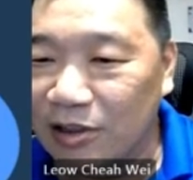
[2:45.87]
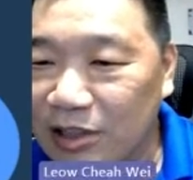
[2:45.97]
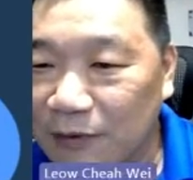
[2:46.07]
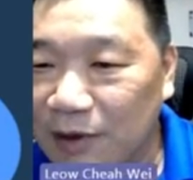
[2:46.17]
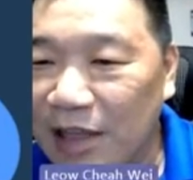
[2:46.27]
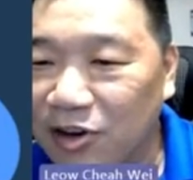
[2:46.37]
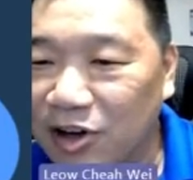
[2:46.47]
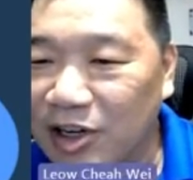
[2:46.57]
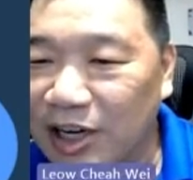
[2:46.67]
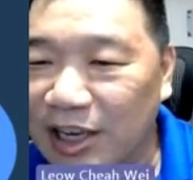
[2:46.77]

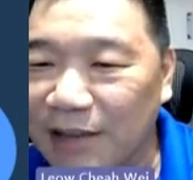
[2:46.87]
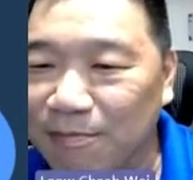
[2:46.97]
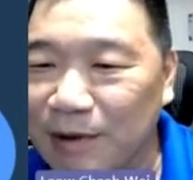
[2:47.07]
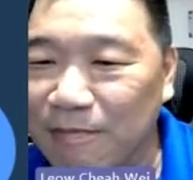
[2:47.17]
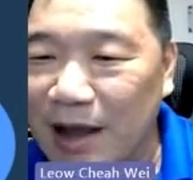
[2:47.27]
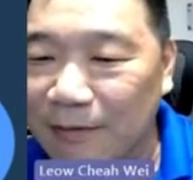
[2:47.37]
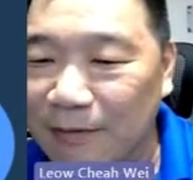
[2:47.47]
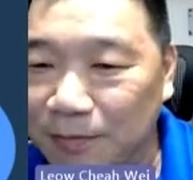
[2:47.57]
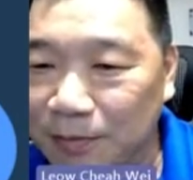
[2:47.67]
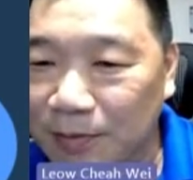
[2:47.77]
700 ringgit per
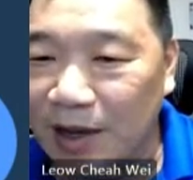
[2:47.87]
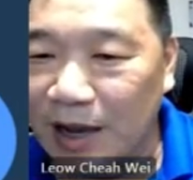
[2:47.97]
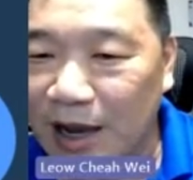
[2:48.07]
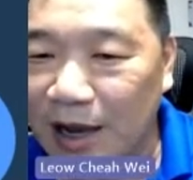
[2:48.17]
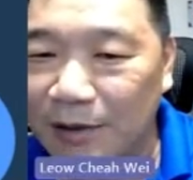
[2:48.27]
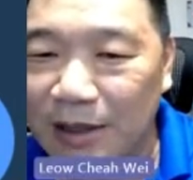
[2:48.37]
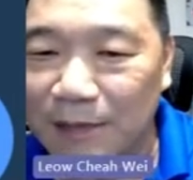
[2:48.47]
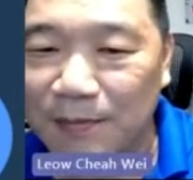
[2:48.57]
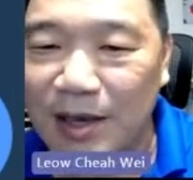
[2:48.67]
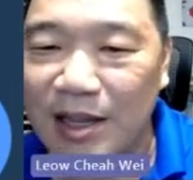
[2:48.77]
month.
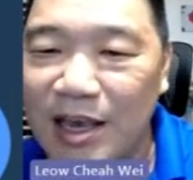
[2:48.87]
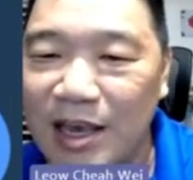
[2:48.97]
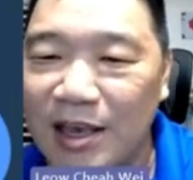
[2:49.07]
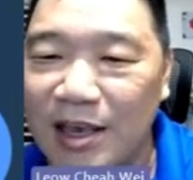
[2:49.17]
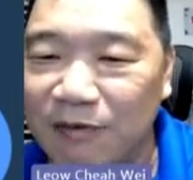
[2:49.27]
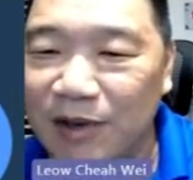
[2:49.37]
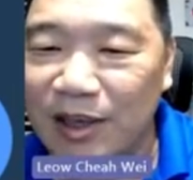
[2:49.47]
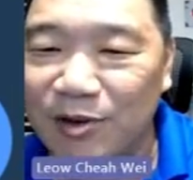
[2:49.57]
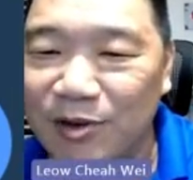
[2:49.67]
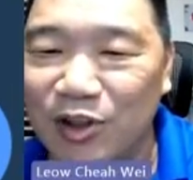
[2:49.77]
Typically, we
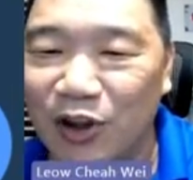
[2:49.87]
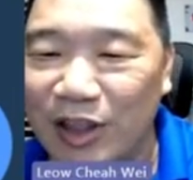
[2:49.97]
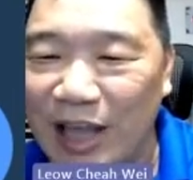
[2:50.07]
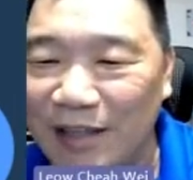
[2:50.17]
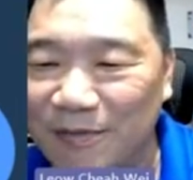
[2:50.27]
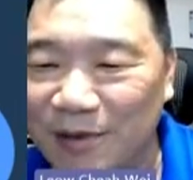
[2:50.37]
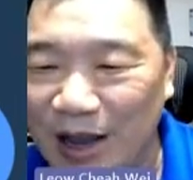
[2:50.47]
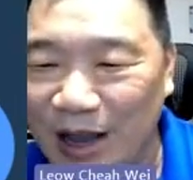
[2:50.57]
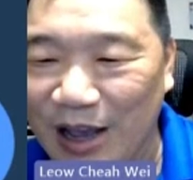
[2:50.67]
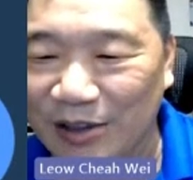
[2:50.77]
use .NET
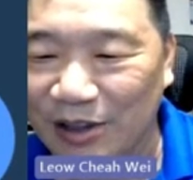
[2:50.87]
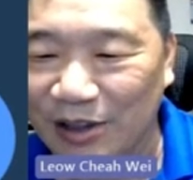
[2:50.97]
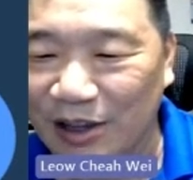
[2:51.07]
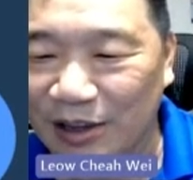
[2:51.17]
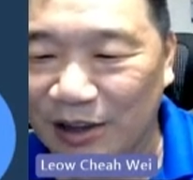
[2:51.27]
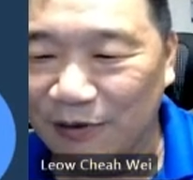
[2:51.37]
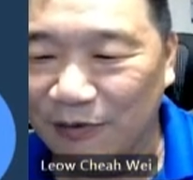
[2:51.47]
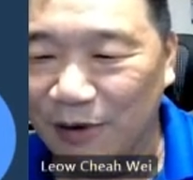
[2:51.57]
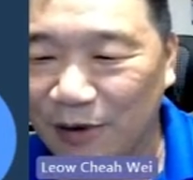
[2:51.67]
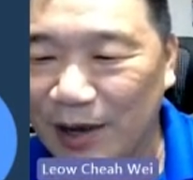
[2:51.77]

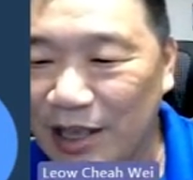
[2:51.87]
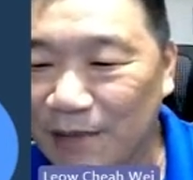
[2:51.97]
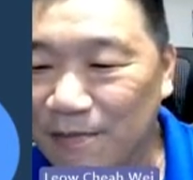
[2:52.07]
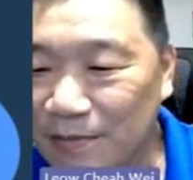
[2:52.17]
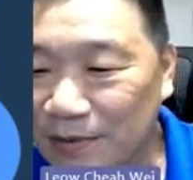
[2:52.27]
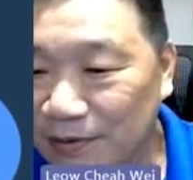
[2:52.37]
for my team.